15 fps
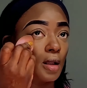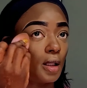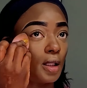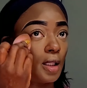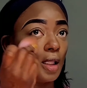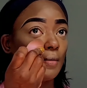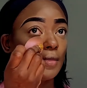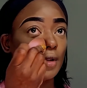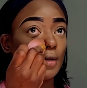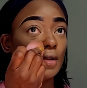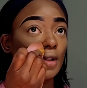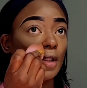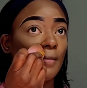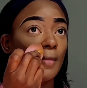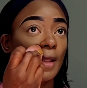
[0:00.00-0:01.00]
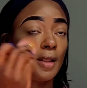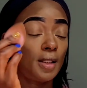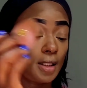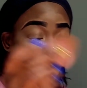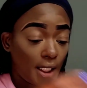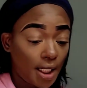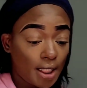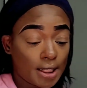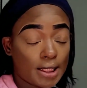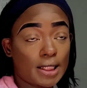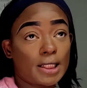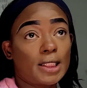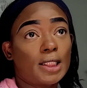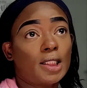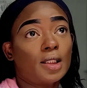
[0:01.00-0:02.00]
And I'm using my NYX
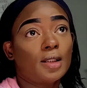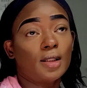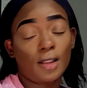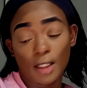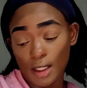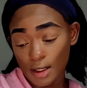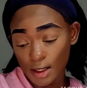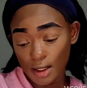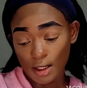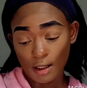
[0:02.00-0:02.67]
Can't